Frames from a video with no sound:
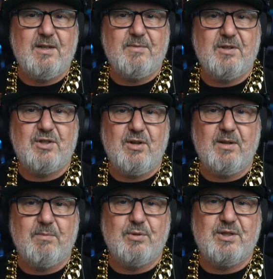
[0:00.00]
I'm just
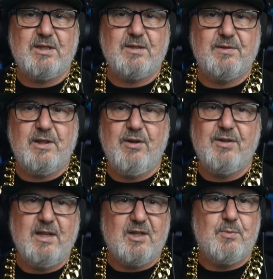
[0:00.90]
showing protective
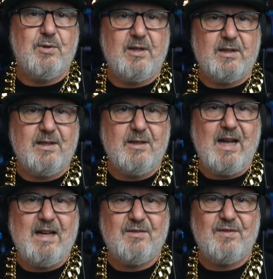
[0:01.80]
clothing. That's more likely
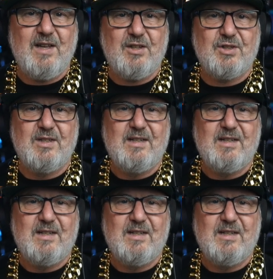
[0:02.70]
arc flash,